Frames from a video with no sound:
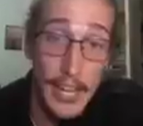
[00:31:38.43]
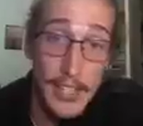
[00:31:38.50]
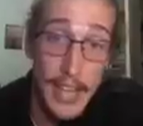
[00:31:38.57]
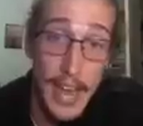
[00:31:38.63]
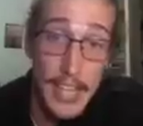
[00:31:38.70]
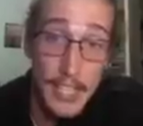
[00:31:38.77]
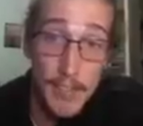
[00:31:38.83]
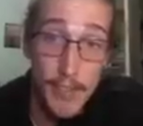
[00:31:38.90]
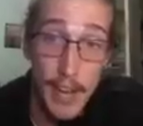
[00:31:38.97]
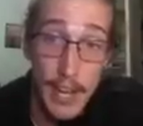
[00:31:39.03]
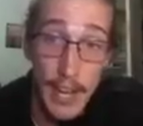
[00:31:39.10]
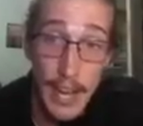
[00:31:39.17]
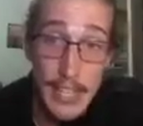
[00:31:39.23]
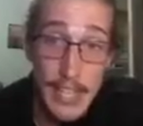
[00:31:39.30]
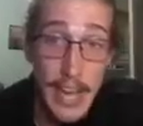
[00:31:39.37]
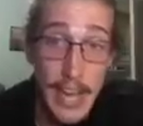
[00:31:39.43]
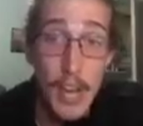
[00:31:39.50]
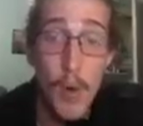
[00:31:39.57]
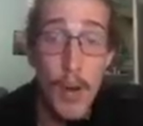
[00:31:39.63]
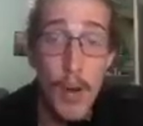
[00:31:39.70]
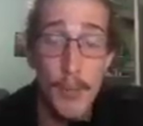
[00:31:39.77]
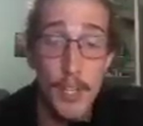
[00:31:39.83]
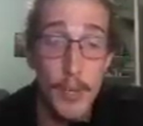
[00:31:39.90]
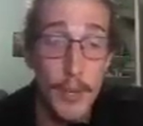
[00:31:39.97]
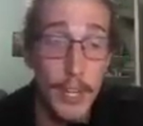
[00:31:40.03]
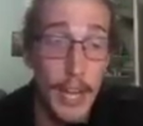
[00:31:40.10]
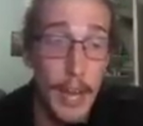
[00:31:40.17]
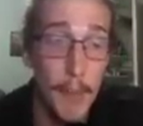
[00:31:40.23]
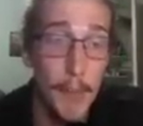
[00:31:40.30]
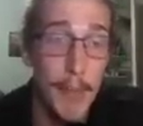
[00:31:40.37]
As he fight hands, I know what I'm
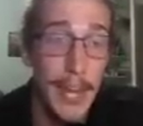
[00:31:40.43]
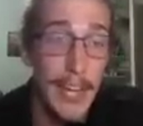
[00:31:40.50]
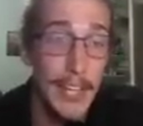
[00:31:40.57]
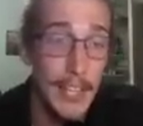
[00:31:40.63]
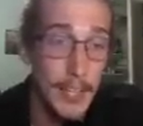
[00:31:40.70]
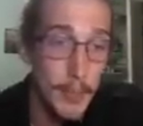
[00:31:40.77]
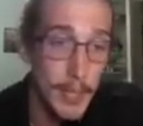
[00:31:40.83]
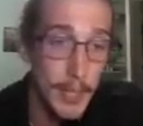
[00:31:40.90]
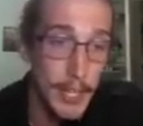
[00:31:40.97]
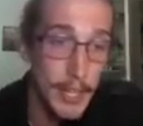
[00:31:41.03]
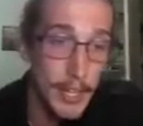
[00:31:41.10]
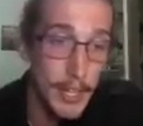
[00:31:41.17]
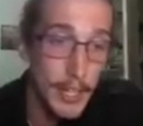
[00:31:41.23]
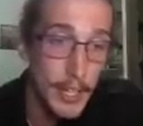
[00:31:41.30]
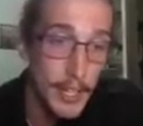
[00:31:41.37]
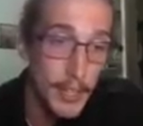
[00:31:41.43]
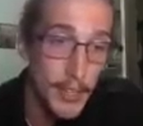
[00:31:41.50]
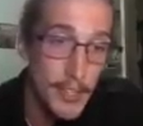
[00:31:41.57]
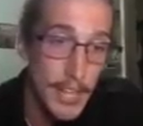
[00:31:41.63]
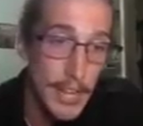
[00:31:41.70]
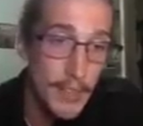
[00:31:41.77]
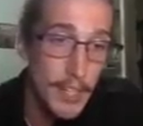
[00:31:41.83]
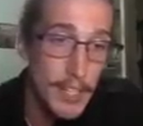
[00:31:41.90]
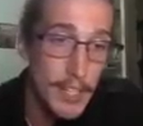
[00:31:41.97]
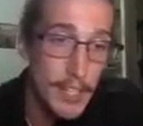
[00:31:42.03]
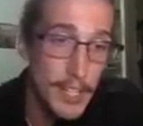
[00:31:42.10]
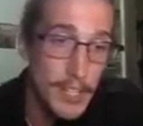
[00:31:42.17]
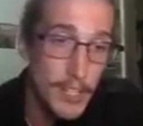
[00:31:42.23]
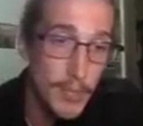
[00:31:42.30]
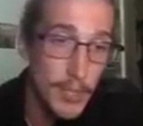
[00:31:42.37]
doing. I'm baiting him here. There's
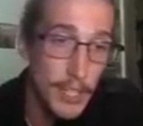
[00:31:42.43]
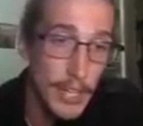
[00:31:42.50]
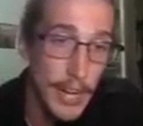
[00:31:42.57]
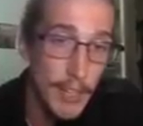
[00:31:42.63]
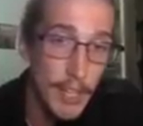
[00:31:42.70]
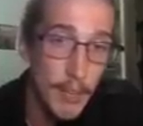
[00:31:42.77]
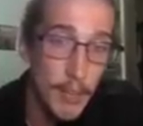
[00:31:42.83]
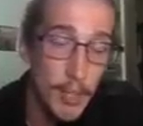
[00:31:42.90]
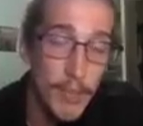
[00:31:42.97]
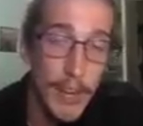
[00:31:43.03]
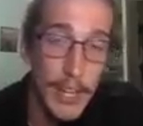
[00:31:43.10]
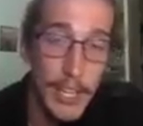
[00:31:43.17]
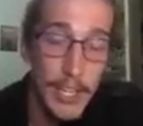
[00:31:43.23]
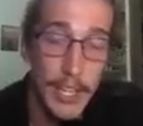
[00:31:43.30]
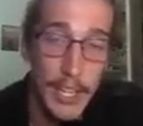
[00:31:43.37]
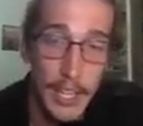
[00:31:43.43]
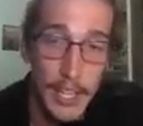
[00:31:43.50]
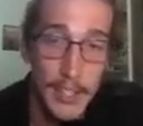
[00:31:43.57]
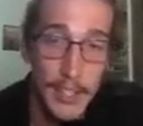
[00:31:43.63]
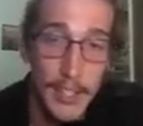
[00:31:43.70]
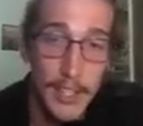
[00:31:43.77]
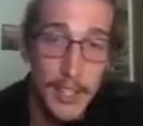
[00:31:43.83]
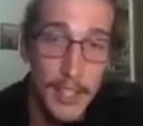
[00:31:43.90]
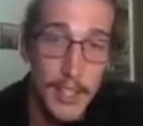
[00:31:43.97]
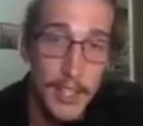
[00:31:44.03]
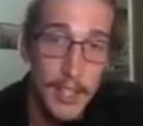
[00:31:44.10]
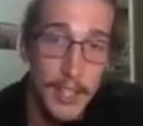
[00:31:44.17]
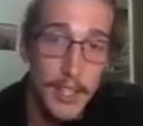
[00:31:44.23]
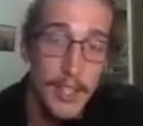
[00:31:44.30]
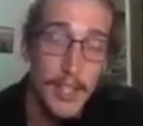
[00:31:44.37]
really not even a move I can hit.
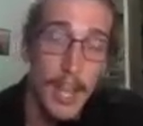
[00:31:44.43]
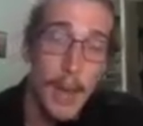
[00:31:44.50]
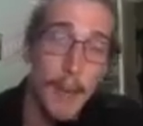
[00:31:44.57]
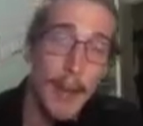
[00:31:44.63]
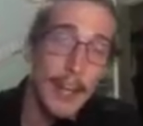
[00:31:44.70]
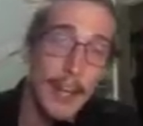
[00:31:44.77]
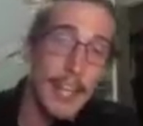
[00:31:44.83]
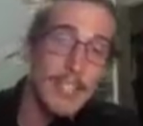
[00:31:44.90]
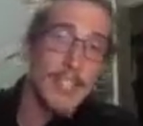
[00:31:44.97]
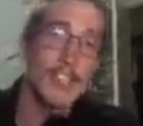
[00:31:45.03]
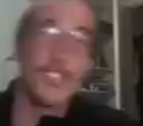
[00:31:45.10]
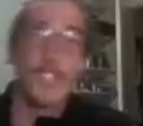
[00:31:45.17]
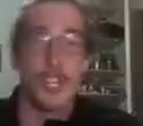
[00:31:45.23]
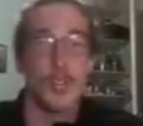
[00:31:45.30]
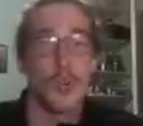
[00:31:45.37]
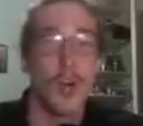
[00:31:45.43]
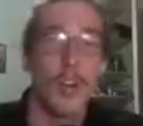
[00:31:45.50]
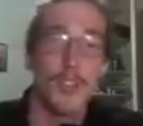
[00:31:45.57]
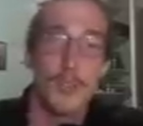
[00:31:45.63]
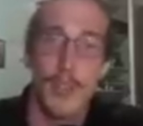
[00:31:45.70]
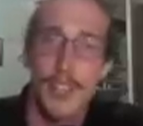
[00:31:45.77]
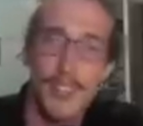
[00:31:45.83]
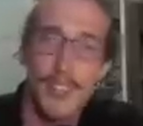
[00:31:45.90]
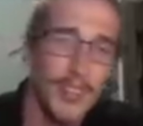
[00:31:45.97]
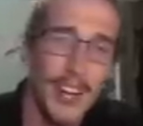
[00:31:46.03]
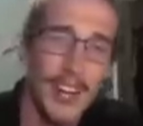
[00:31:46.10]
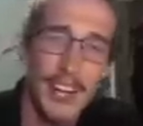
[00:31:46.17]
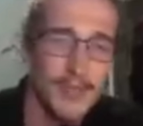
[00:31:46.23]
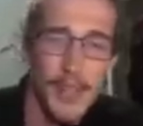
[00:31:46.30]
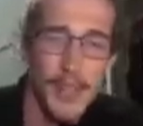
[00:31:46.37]
I mean, I guess that's just a cross wrist,
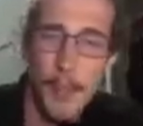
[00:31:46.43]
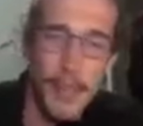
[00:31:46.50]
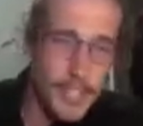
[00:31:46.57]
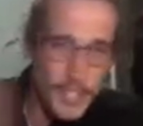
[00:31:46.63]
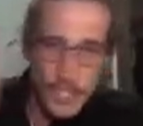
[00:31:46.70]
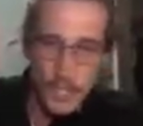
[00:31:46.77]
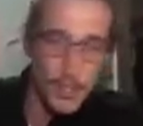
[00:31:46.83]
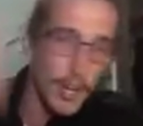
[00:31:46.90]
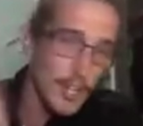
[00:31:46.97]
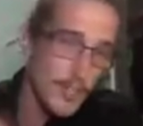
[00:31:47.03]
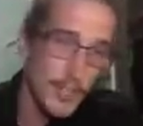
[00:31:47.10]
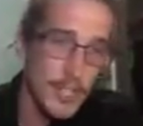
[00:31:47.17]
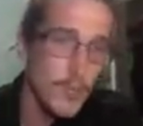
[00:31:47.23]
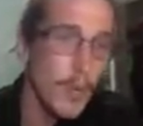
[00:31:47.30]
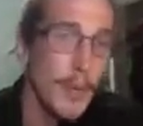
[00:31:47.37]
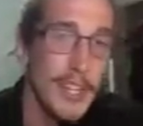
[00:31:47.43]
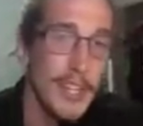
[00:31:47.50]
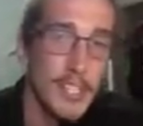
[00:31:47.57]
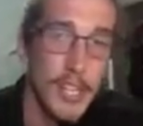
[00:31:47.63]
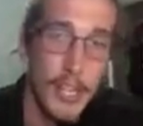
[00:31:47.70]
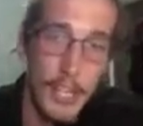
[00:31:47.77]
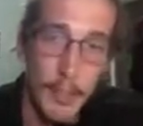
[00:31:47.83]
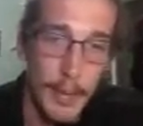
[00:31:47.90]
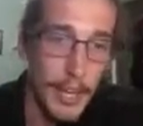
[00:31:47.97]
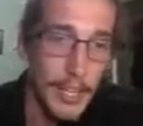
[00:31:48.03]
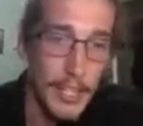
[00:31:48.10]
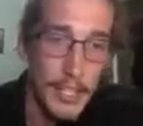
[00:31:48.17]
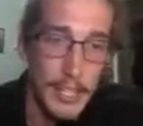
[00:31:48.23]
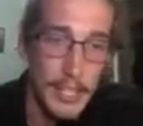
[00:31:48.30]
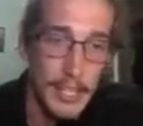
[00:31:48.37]
right? I mean, it's just a cross wrist. What am I talking about?
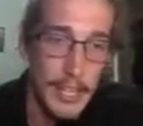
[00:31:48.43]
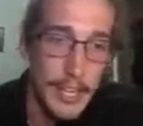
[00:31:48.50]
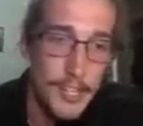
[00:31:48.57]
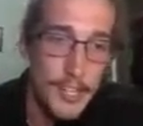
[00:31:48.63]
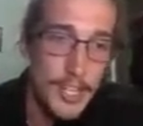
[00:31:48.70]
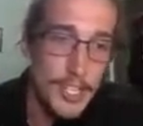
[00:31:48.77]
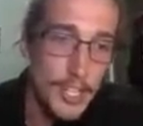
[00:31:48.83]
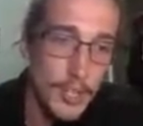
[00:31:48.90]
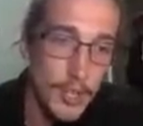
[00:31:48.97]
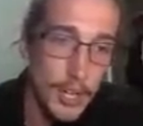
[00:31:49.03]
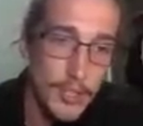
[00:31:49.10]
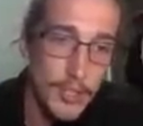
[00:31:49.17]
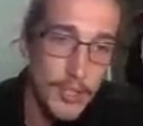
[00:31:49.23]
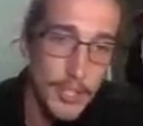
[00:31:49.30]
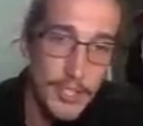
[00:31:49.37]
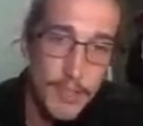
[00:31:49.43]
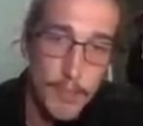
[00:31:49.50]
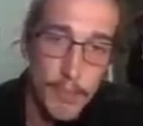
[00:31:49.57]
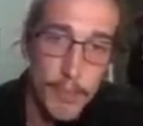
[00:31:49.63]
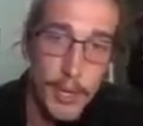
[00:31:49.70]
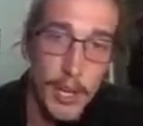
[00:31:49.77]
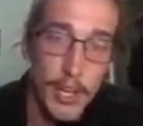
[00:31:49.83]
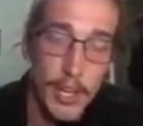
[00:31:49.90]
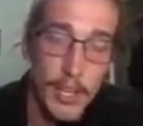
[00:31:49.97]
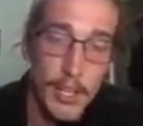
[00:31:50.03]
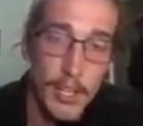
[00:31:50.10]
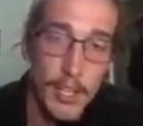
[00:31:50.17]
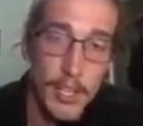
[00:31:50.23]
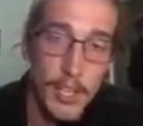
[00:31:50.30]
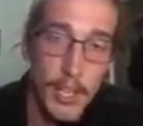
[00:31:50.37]
It's just a cross wrist, but
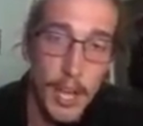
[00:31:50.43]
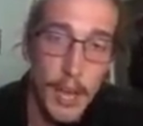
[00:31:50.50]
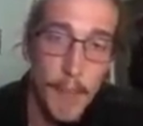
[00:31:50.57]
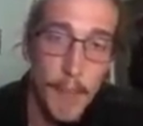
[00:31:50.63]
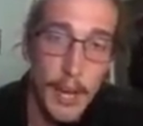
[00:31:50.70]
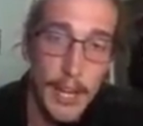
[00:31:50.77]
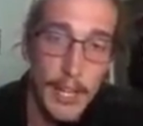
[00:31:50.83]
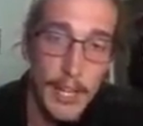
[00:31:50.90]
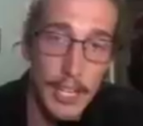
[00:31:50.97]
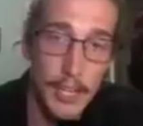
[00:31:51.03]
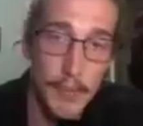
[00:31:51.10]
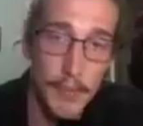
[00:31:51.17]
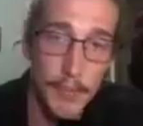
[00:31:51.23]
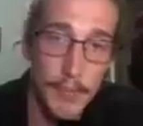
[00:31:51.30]
I'm baiting him.